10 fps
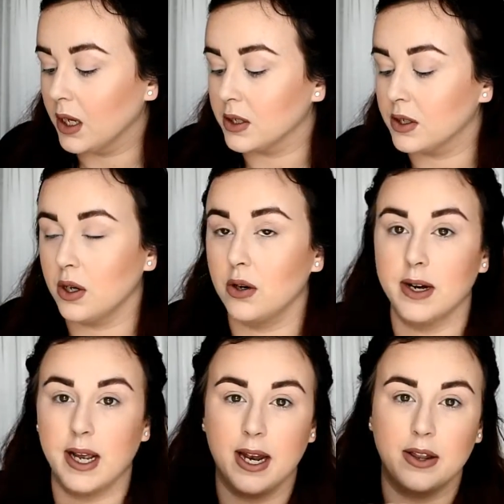So
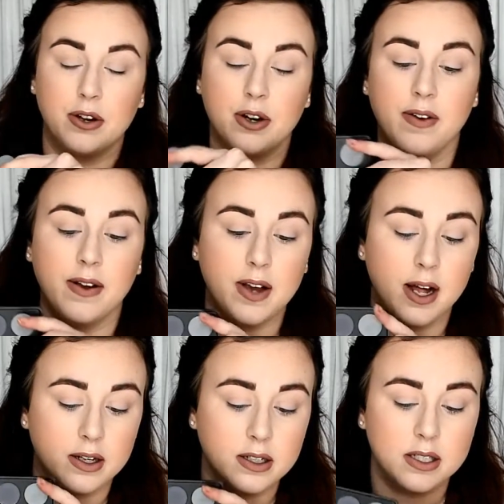again, 35
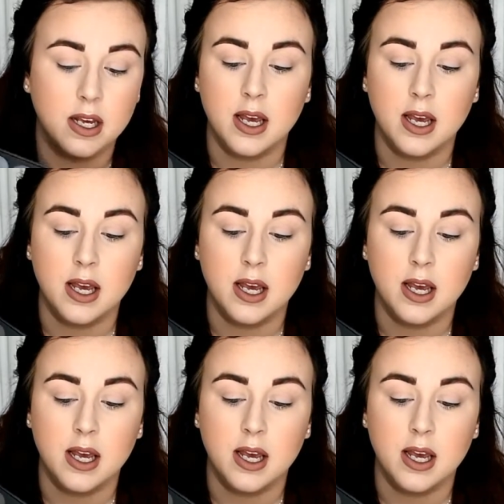colors.